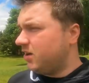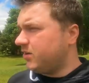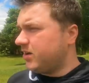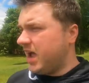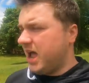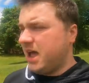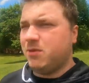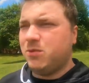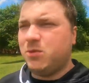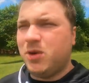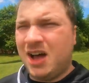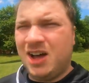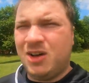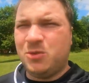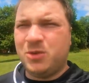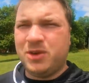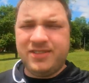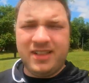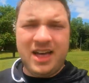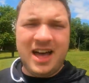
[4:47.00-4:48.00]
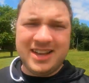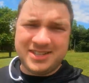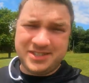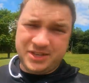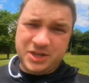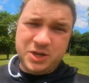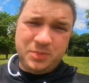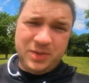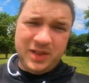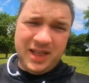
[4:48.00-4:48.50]
Okay, well, we've
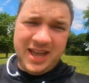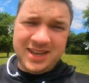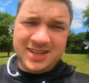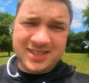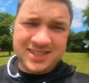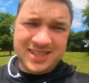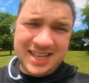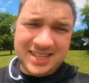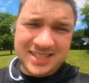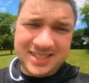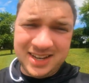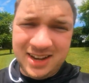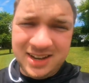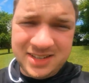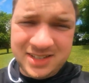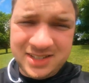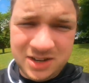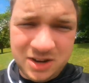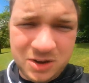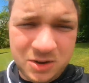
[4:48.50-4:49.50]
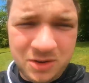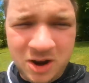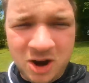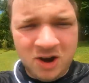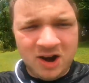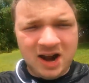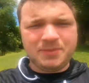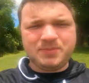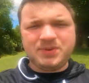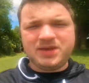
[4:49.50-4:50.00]
lost two planes, that sucks, so
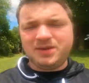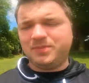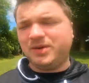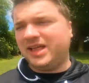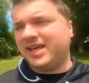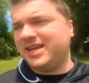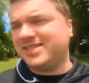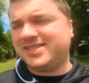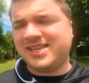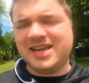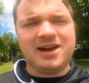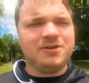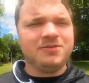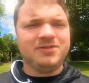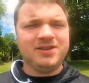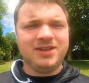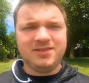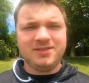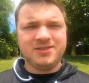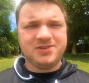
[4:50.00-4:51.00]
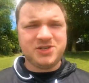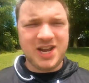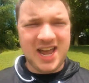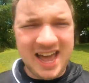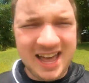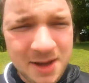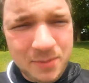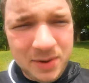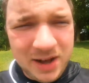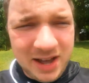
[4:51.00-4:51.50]
RIP planes down in the
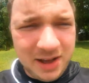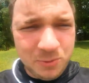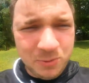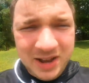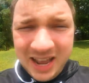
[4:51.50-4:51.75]
chat, but